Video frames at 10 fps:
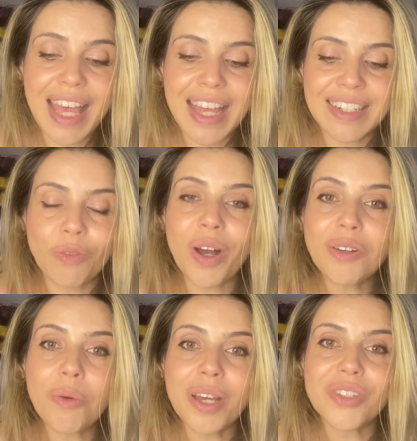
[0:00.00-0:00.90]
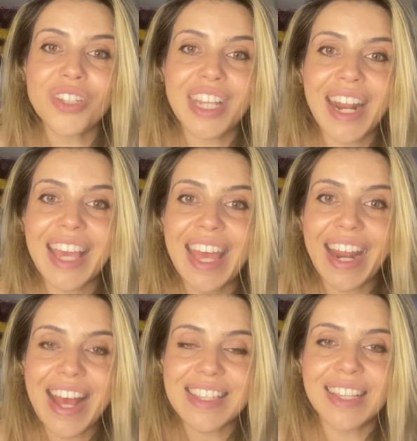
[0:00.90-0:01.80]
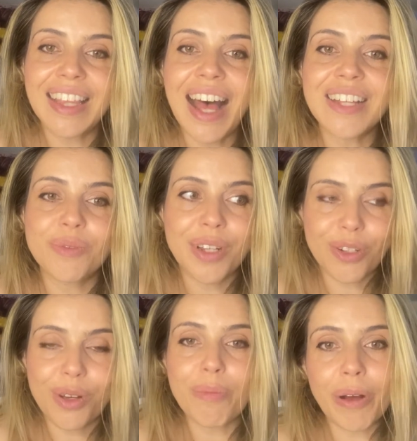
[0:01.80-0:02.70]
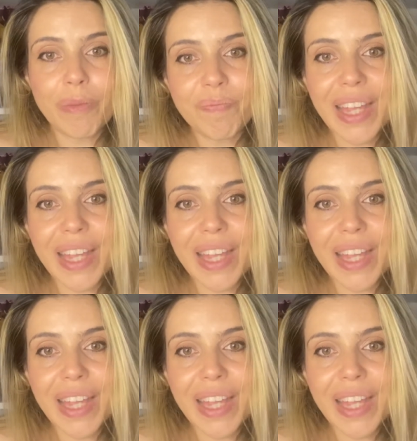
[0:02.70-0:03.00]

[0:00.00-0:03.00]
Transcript: And one question that I get asked a lot when I talk about